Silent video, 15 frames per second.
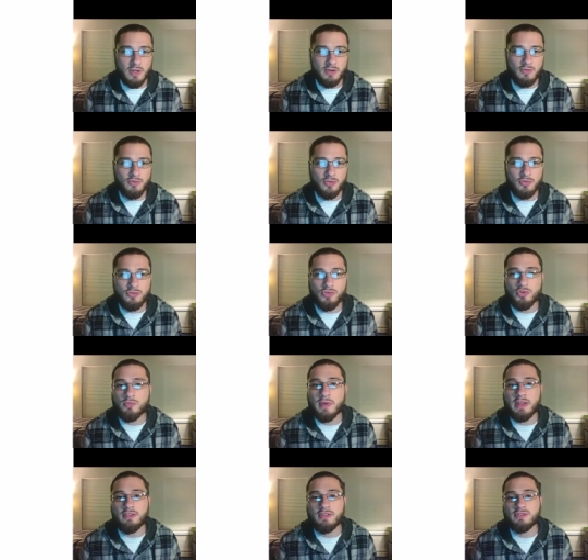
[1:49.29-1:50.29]
So two
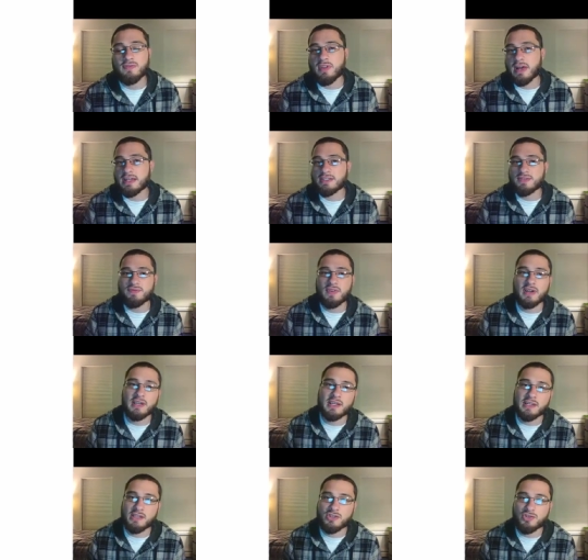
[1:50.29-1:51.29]
methods of
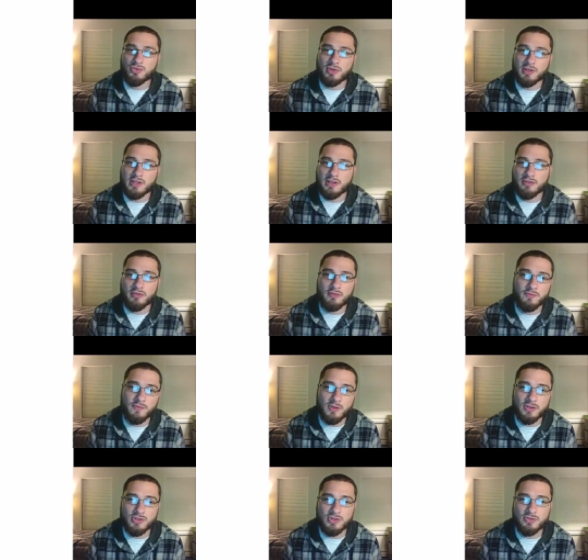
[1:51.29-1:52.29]
classifying any joint: either
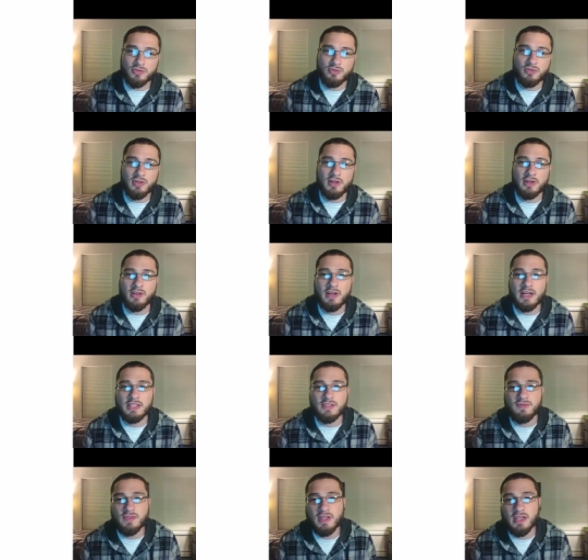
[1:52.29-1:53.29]
functional
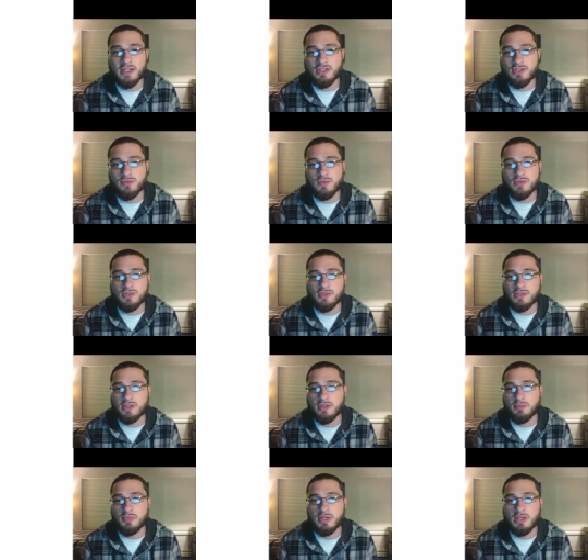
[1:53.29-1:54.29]
classification, which is
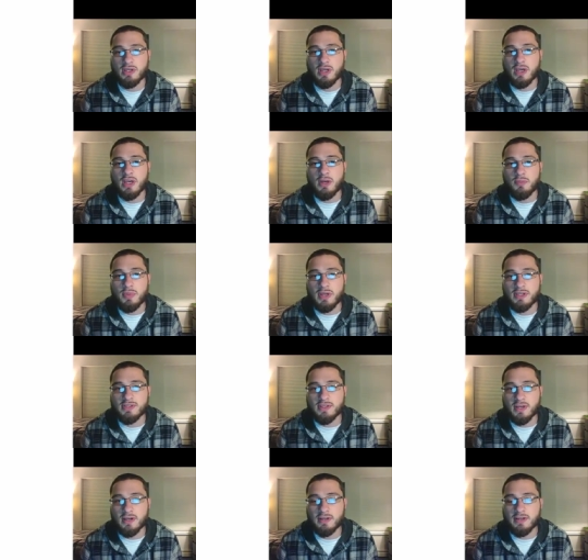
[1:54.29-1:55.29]
going to be
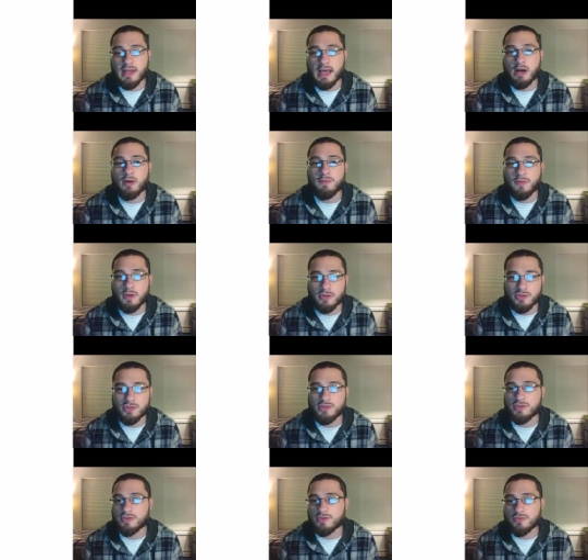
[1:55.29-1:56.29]
based on how it
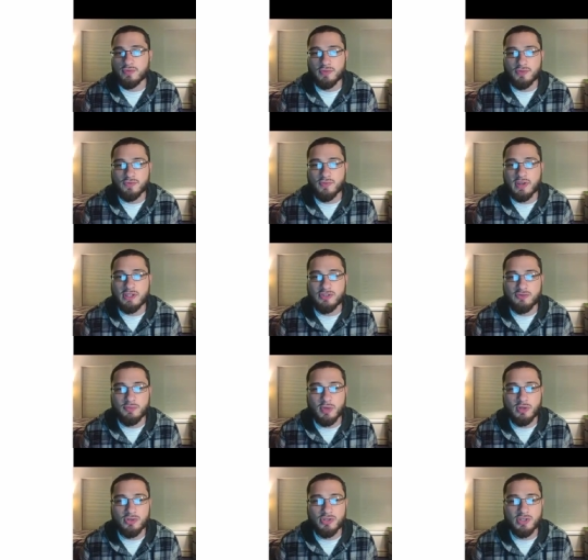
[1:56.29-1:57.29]
functions, its range of
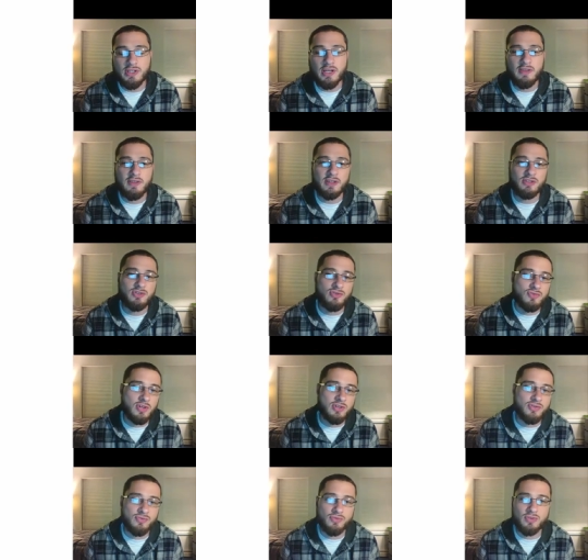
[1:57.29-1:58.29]
motion, and then
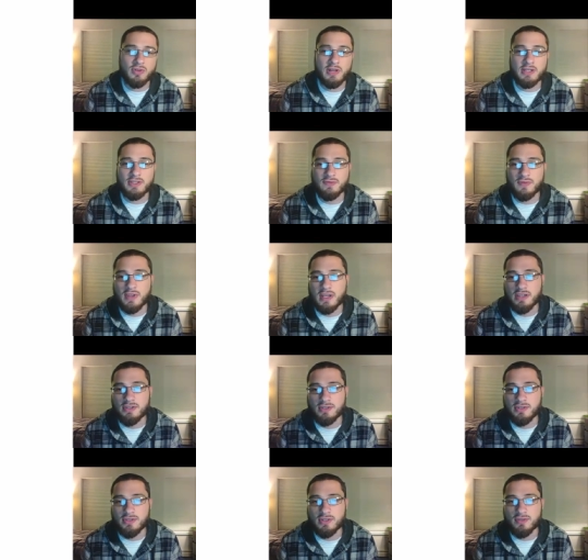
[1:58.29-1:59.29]
structural
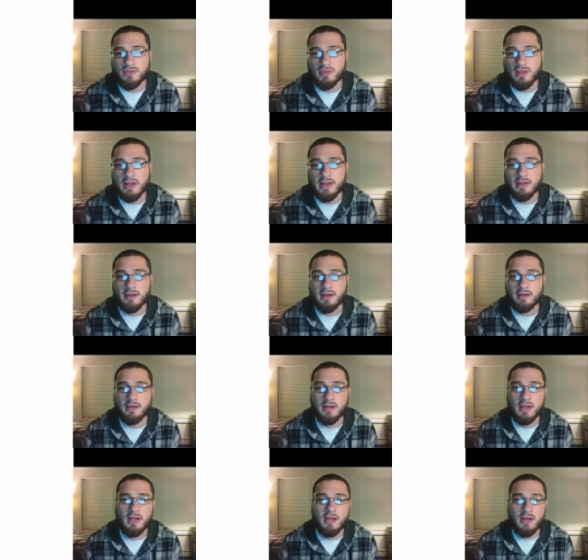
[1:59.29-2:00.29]
classification is going to rely on
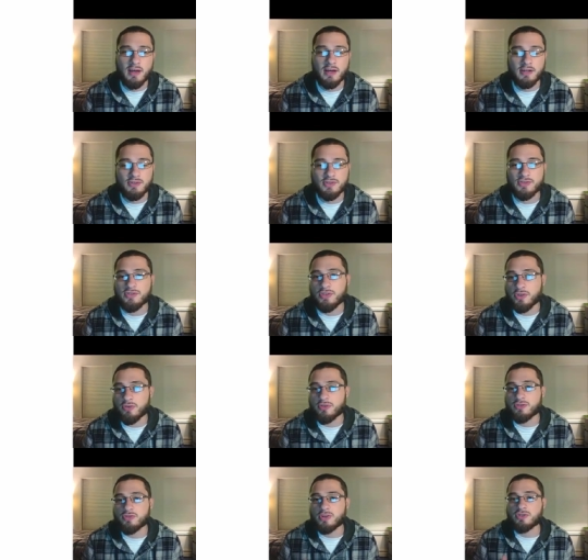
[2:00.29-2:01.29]
just
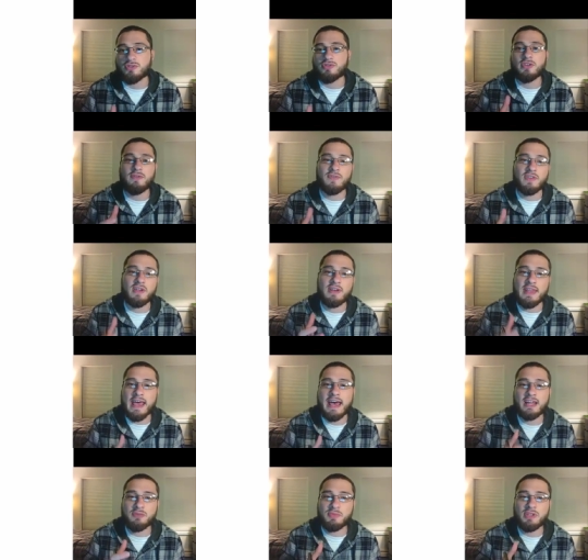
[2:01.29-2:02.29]
the structure itself, the
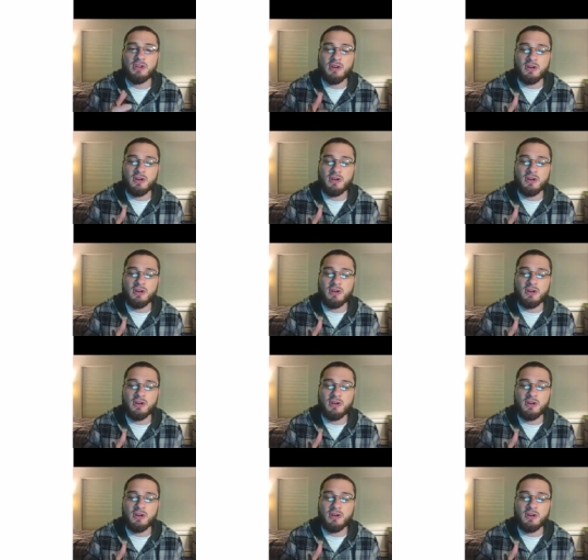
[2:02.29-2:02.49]
anatomy